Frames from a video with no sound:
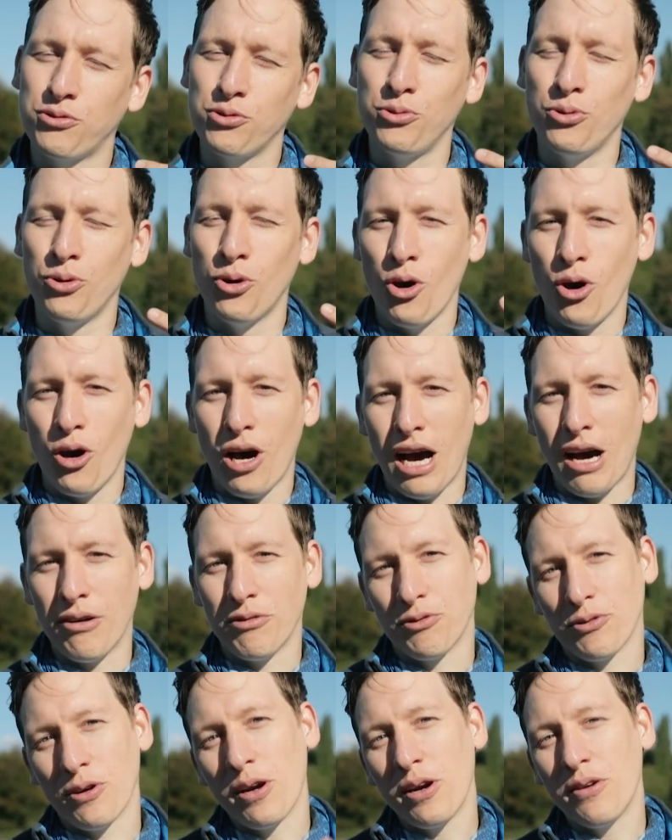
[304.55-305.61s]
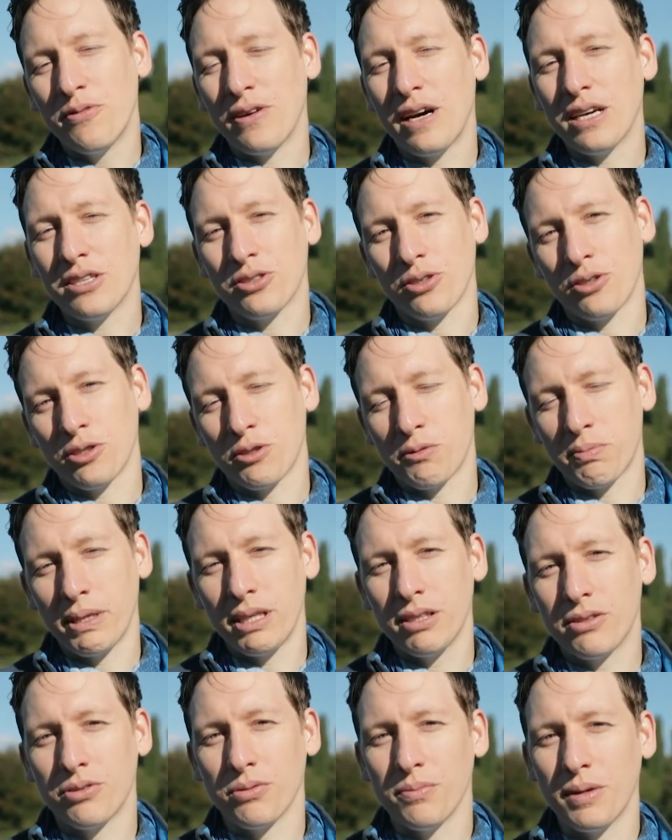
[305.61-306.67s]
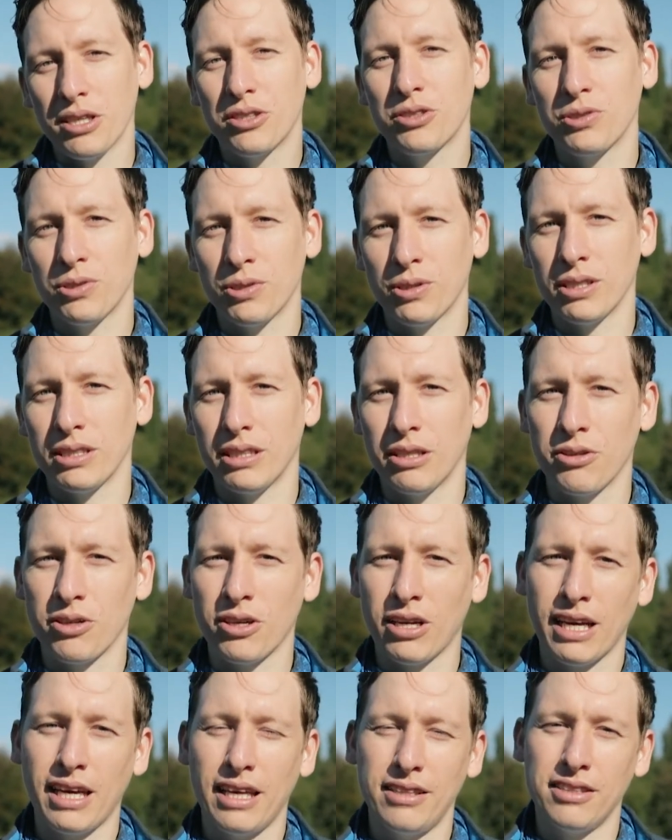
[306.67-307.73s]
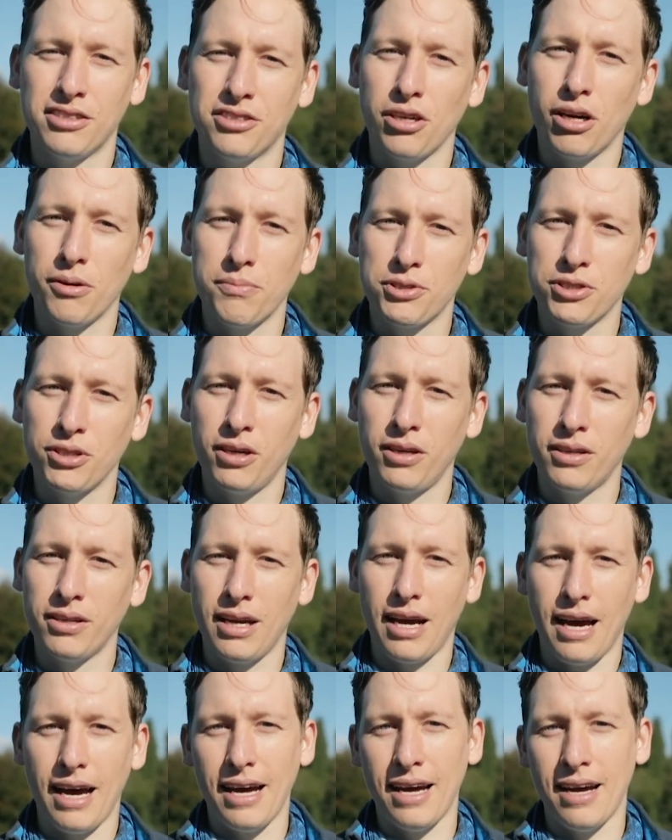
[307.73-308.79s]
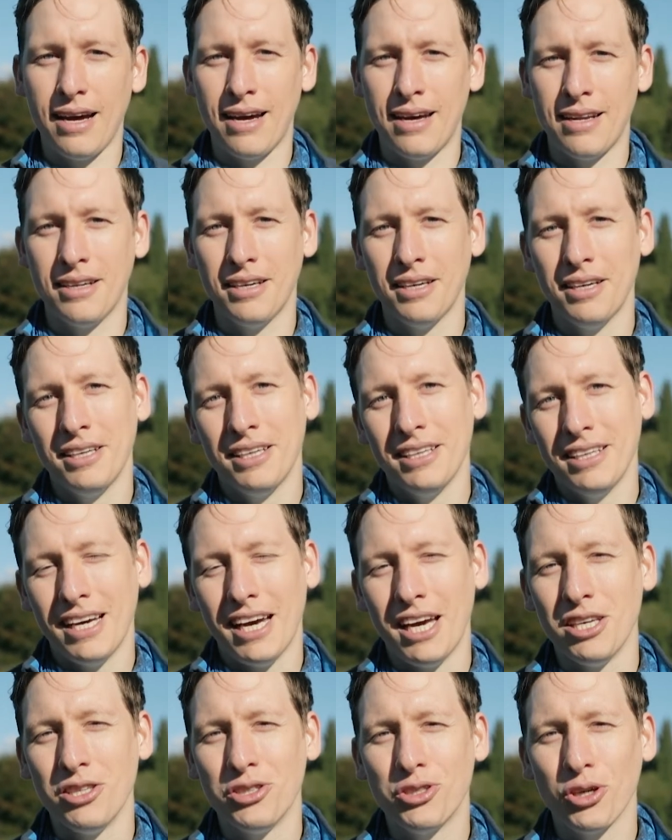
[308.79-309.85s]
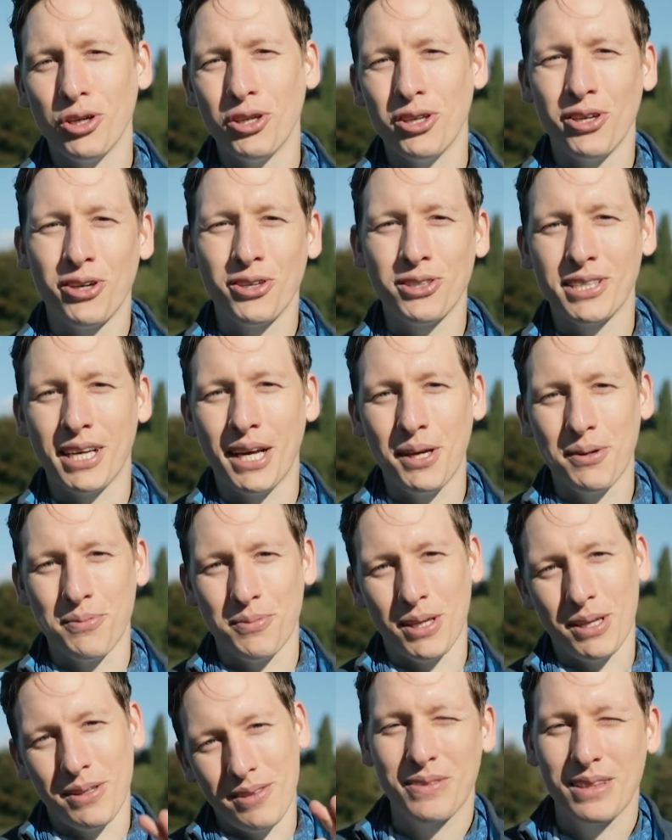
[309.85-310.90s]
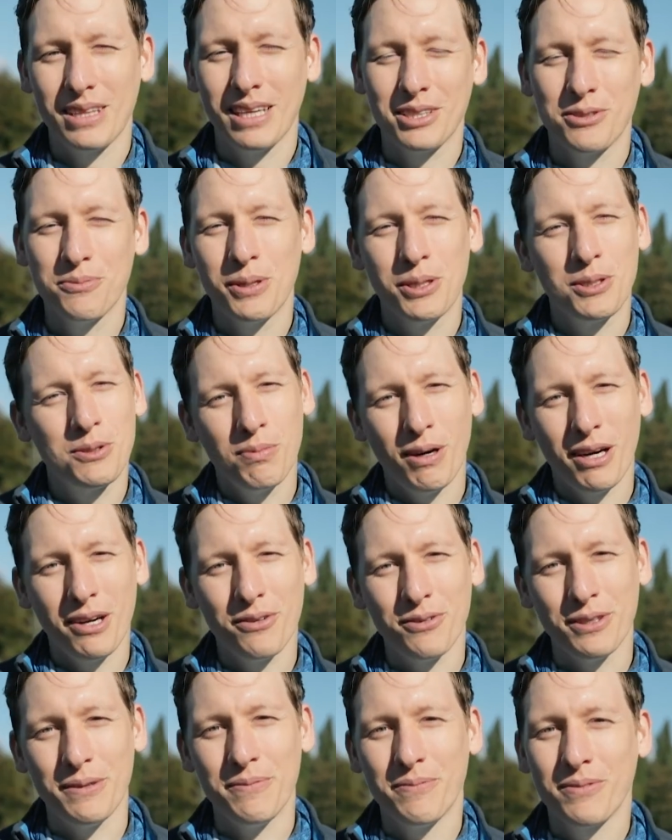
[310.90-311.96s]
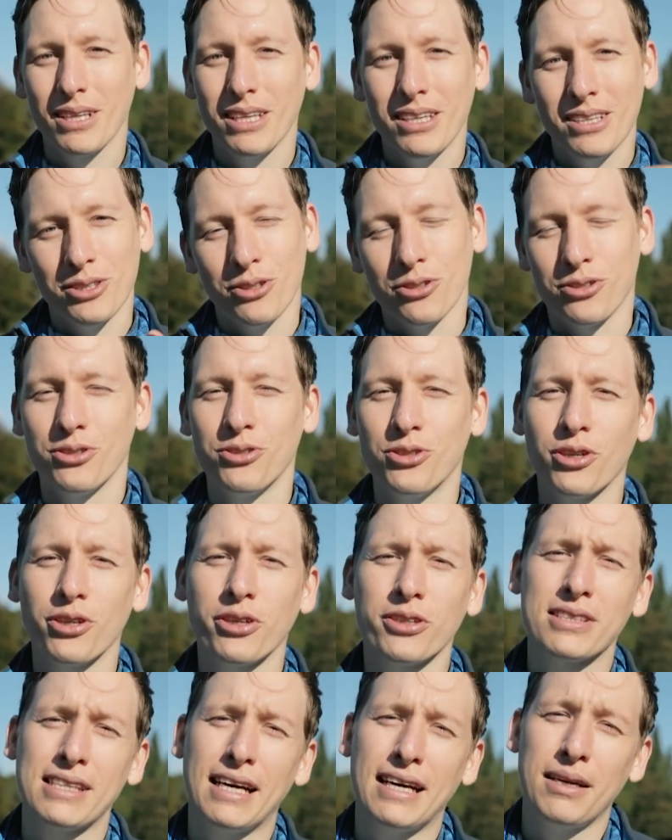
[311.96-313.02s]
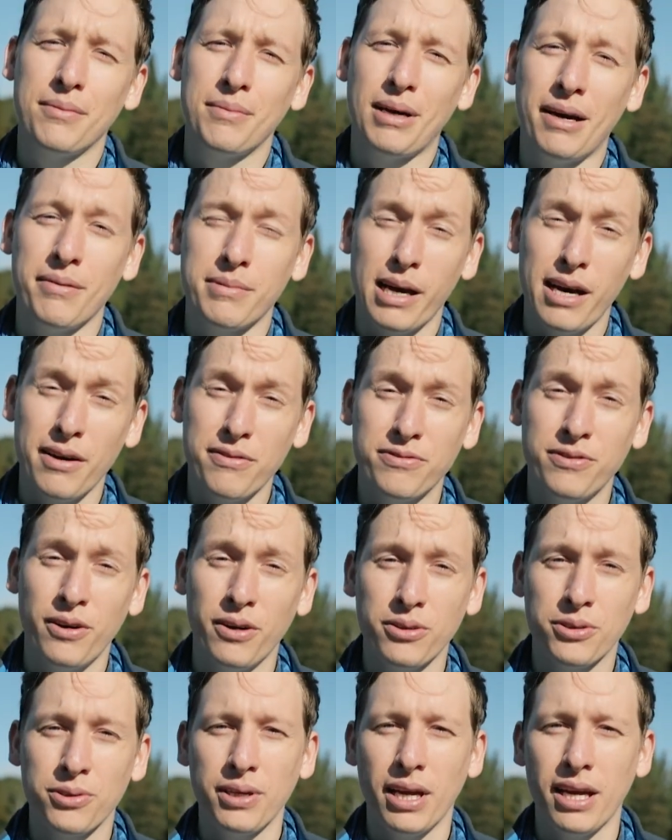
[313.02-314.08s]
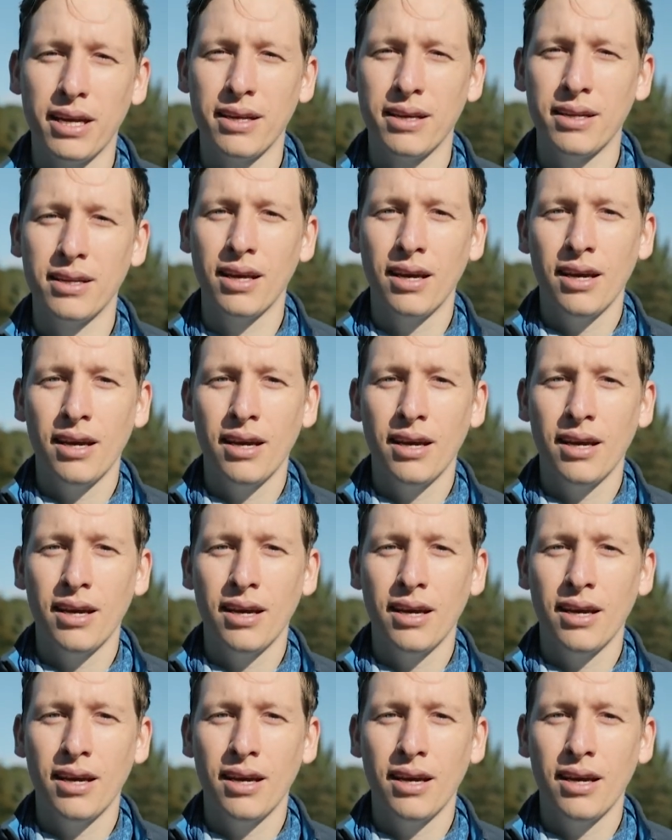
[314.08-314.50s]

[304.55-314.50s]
to have very fast shutter speed to make sure that you're gonna get the sharp shot, and enjoy your time. That's the best part of it. Just enjoy your time and have fun creating.